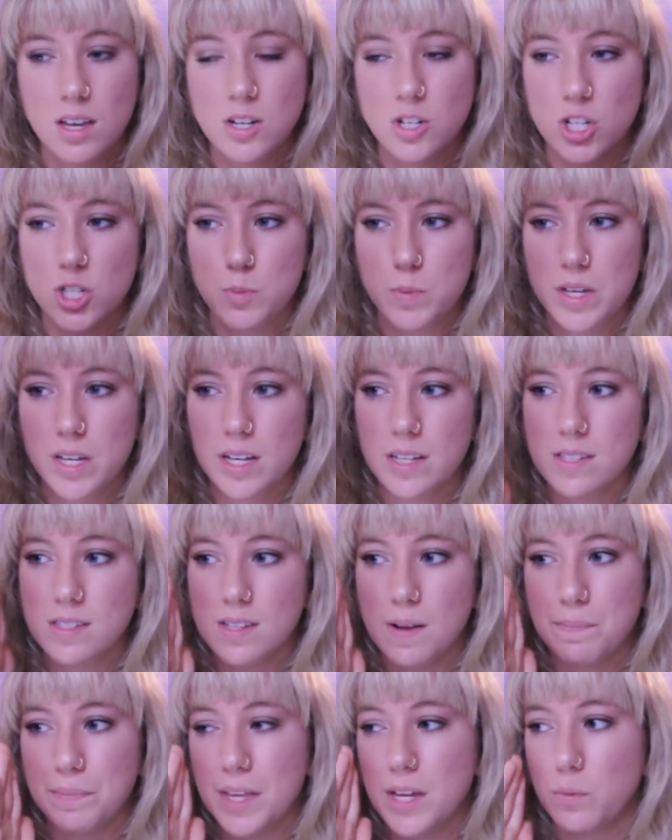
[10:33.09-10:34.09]
Just because
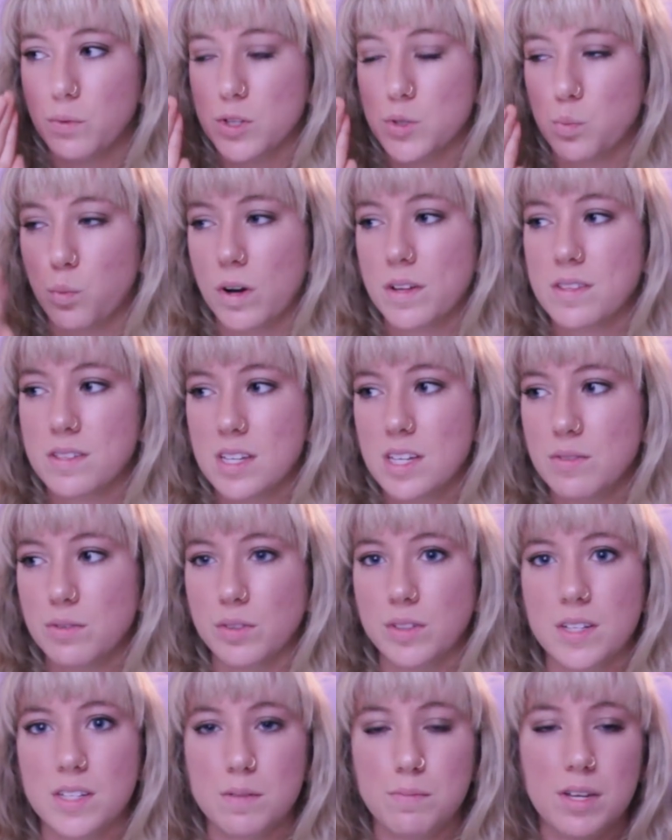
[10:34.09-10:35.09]
something was once
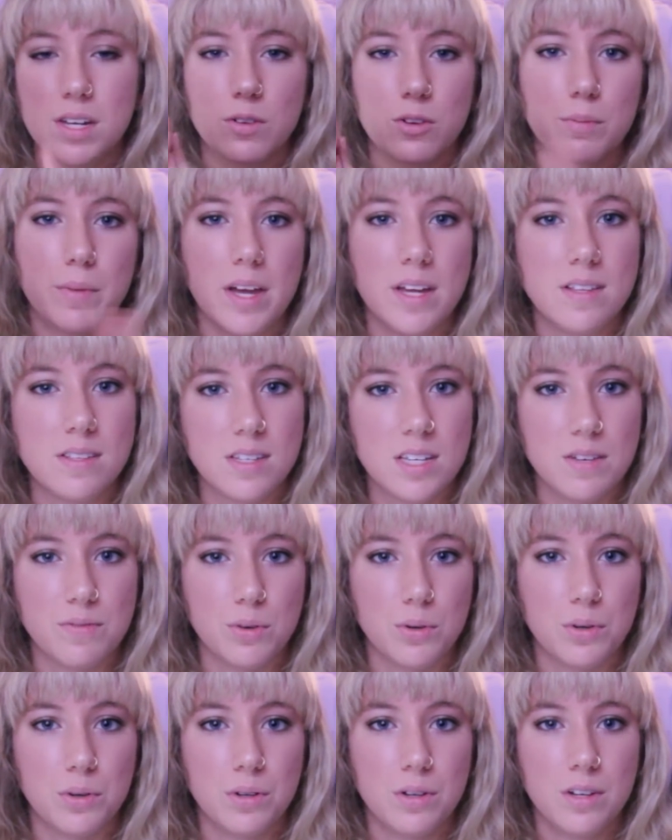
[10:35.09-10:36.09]
evil doesn't mean it remains
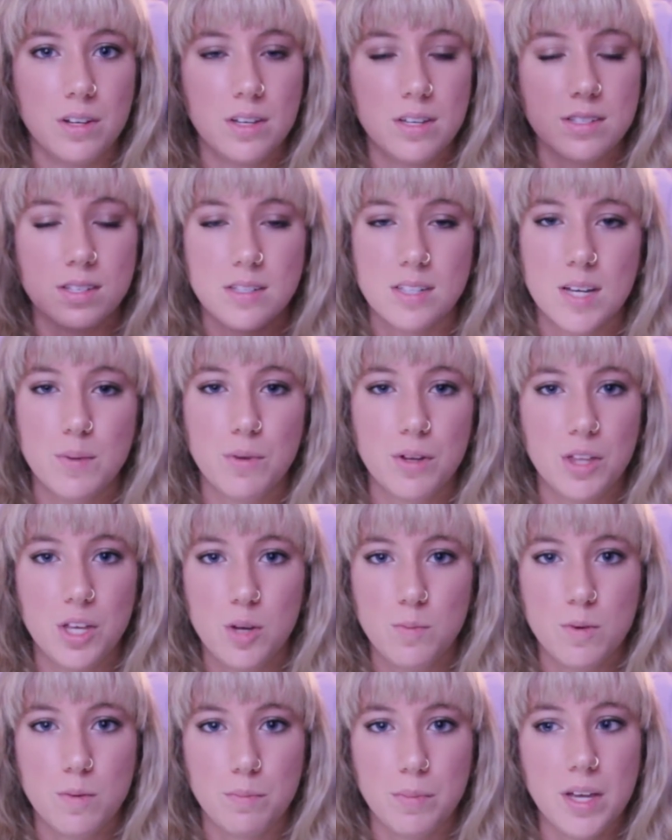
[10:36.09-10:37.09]
evil. It's the same with
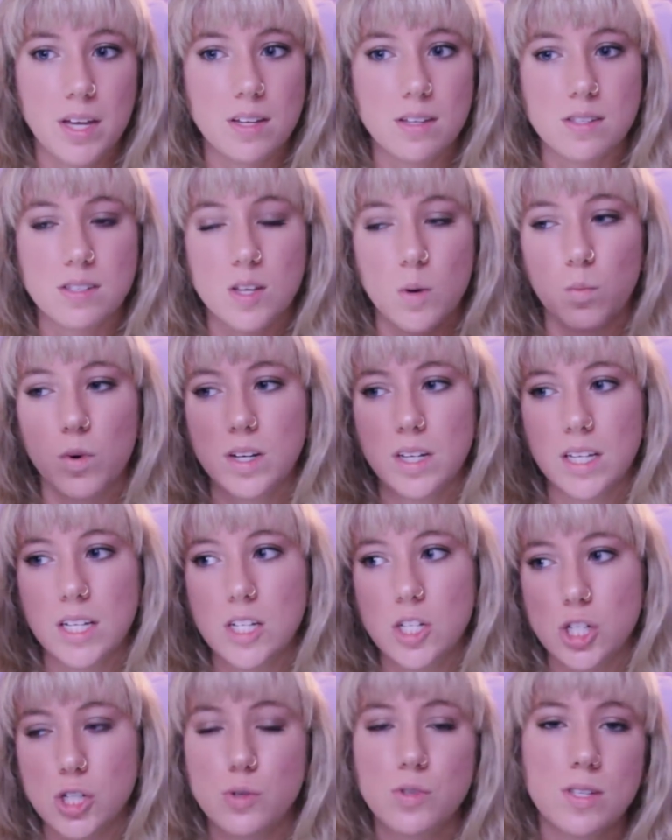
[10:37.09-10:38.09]
human beings. Someone
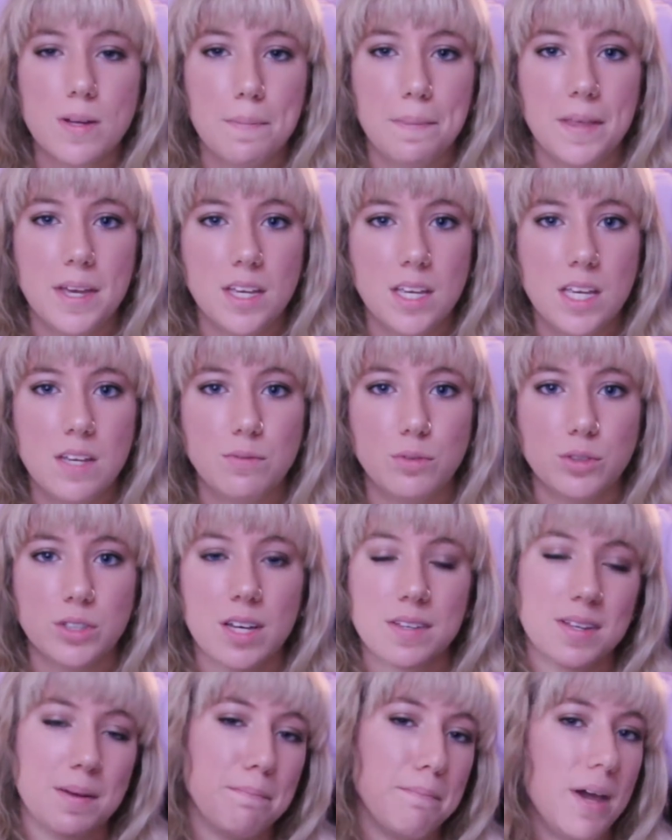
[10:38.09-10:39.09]
can do something evil
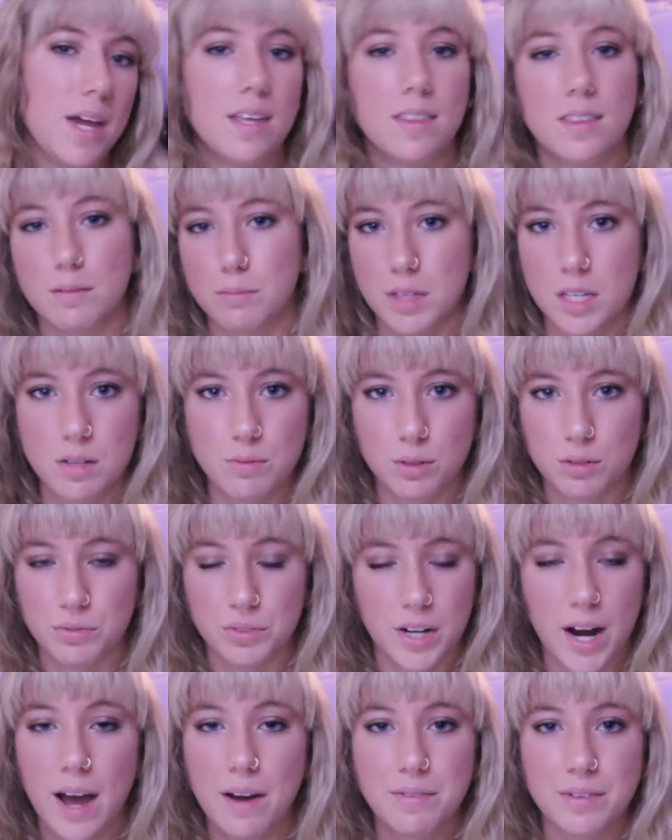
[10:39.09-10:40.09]
doesn't make them evil
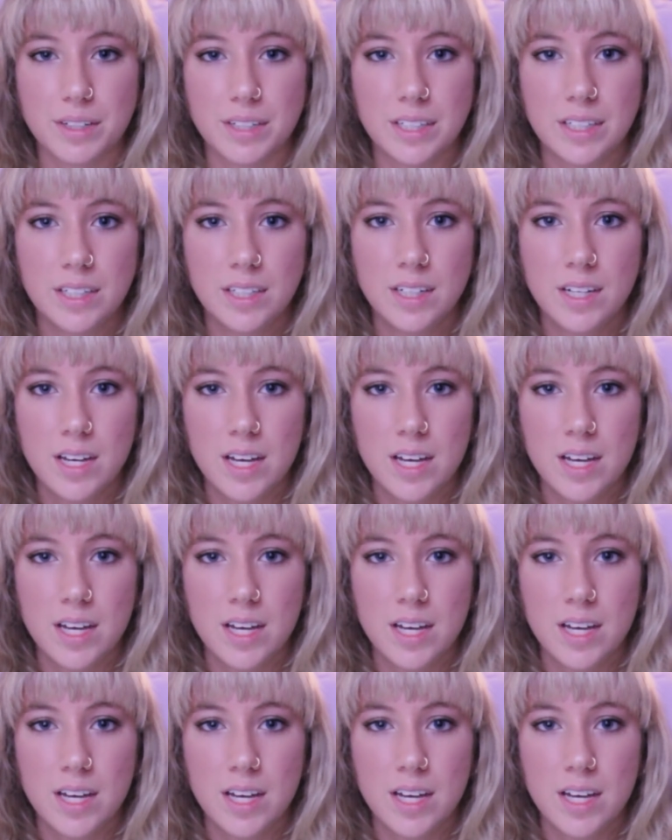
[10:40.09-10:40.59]
forever.